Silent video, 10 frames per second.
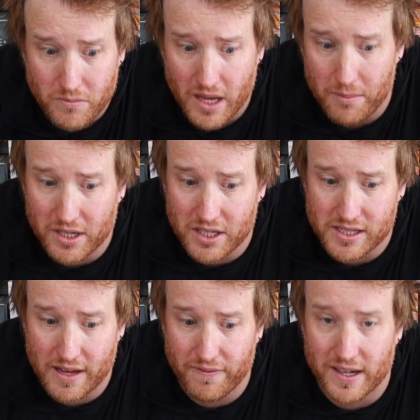and because
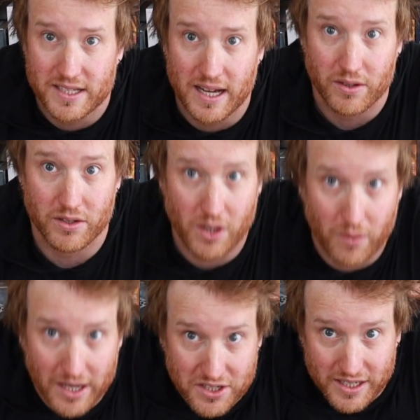they're face down, you
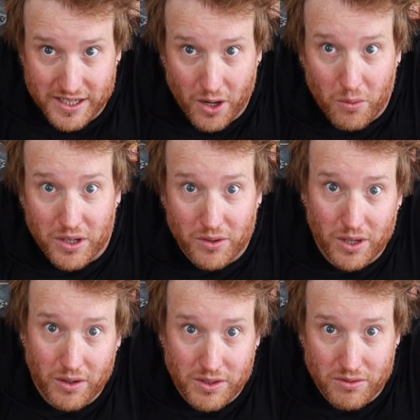don't actually know what you're
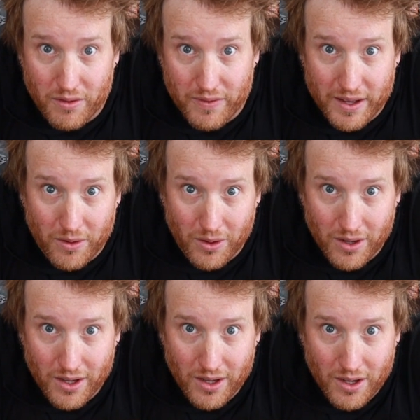going to reveal
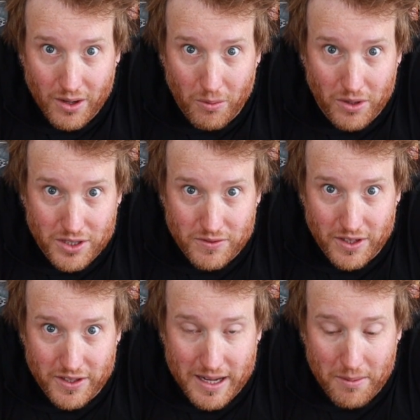once you've
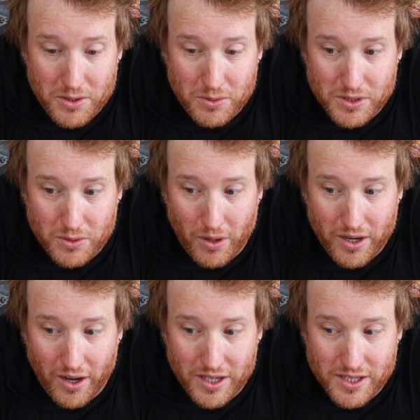done the damage, which is quite
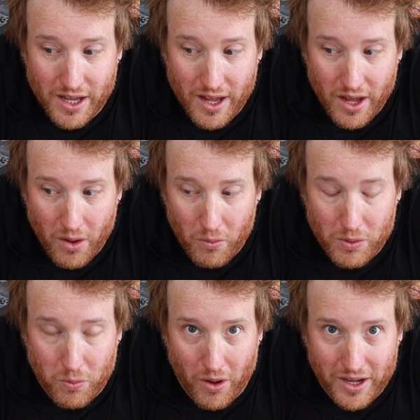nice,
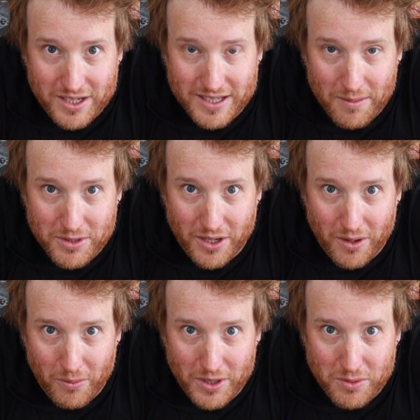with one exception,
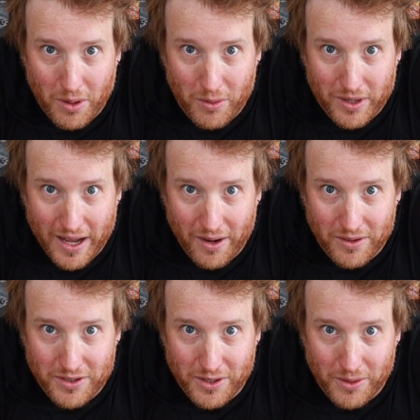which I'll get
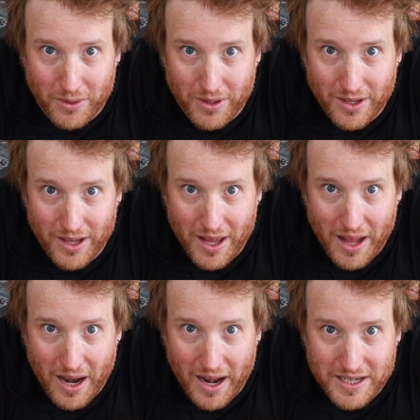on to
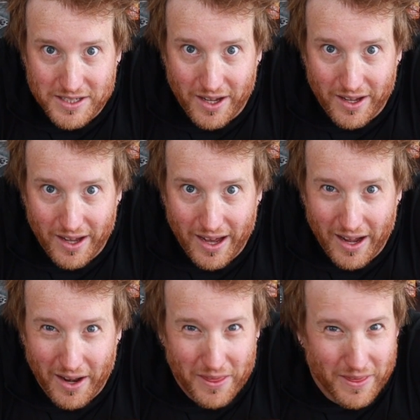later,
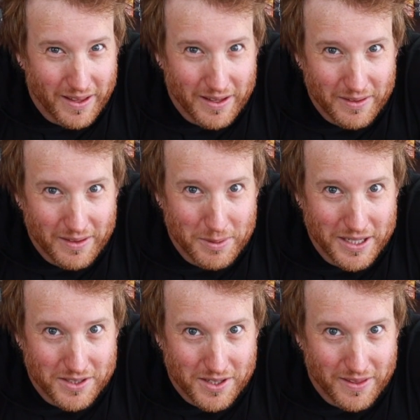
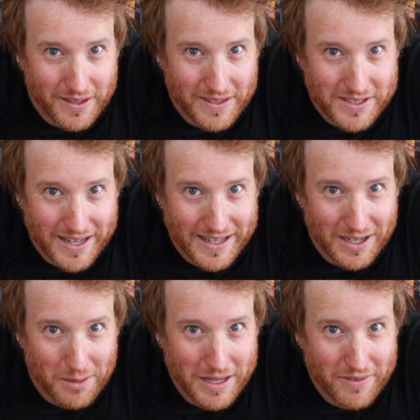because I think there's a
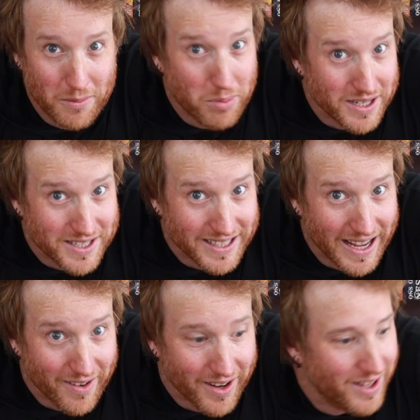little bit of a printing
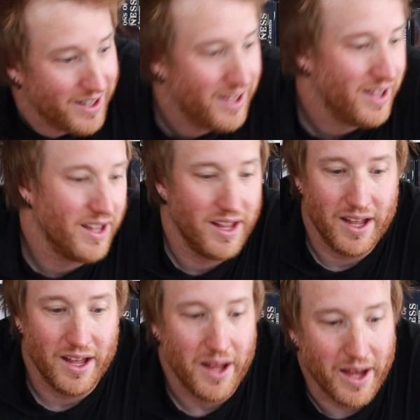
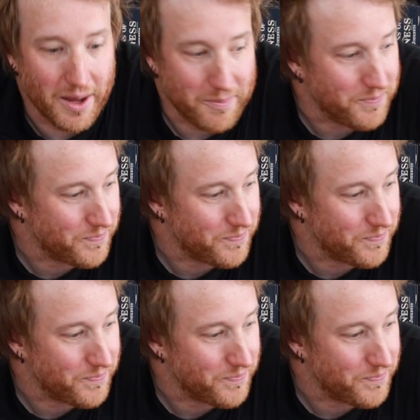error.